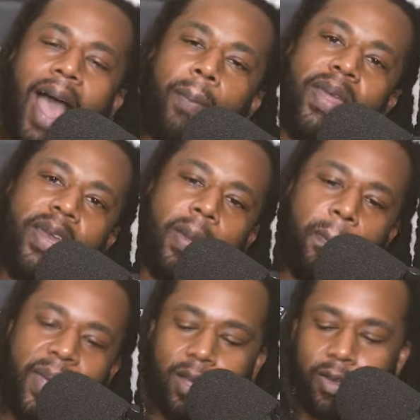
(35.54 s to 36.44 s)
I'm in the
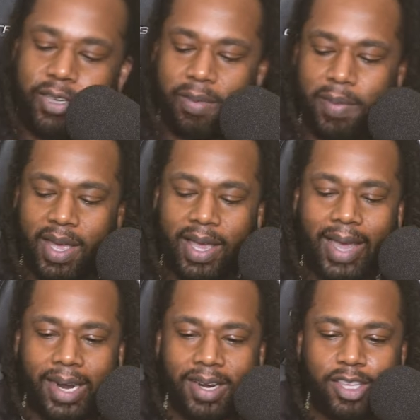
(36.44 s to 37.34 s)
building, man.
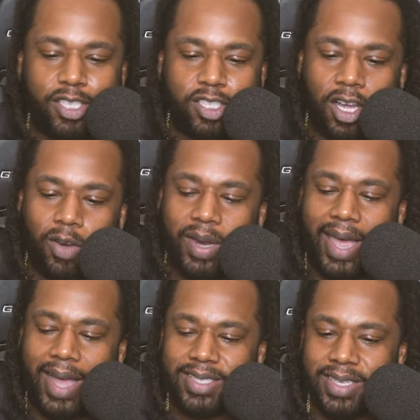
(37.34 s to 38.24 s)
Got another song
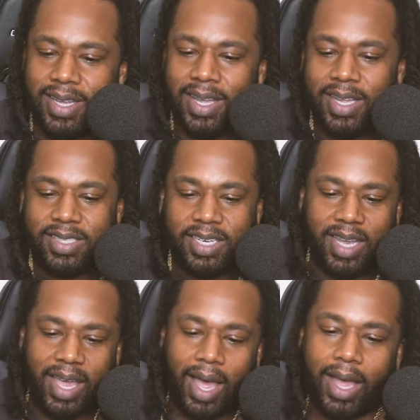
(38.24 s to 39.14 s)
reaction
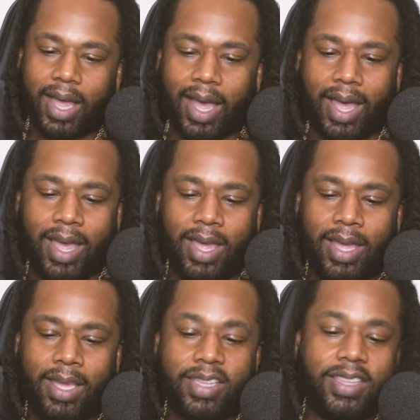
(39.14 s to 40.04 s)
today. I got
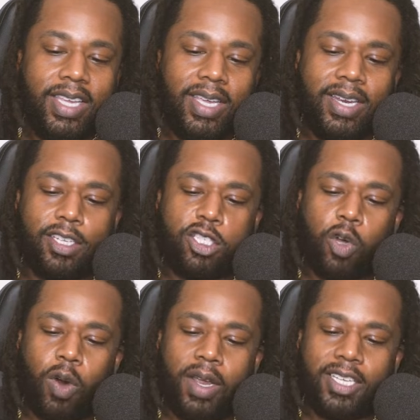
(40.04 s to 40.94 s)
the
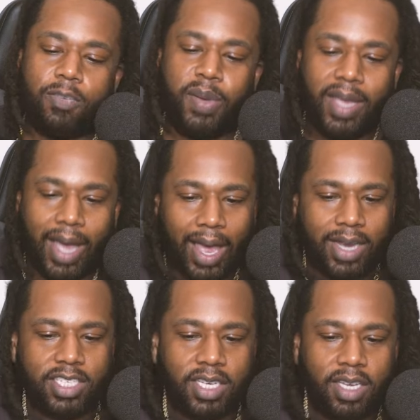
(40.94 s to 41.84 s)
Notorious
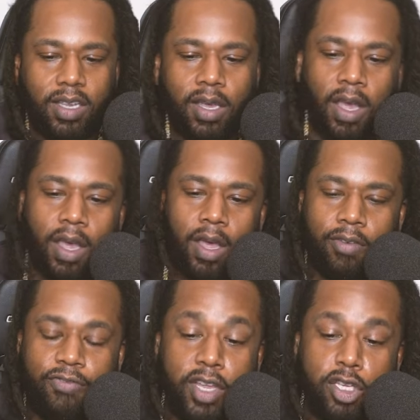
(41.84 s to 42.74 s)
B.I.G.
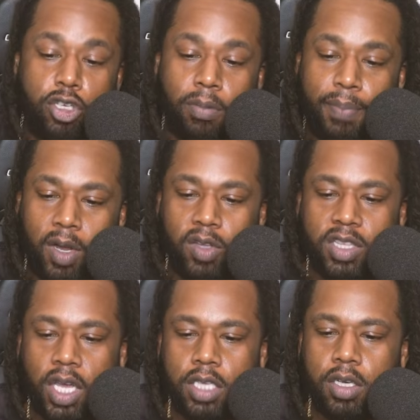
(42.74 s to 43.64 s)
featuring Bone
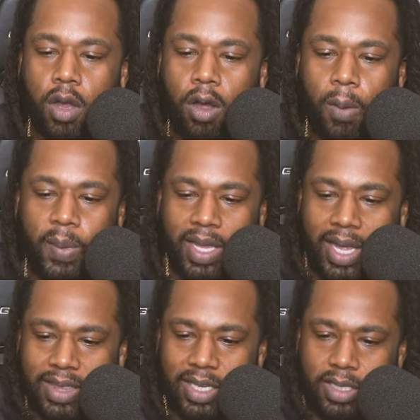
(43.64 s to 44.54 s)
Thugs and Harmony.
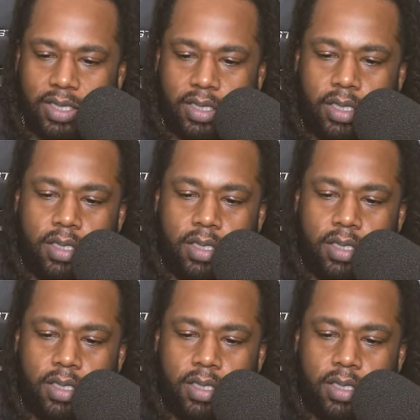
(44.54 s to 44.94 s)
I think this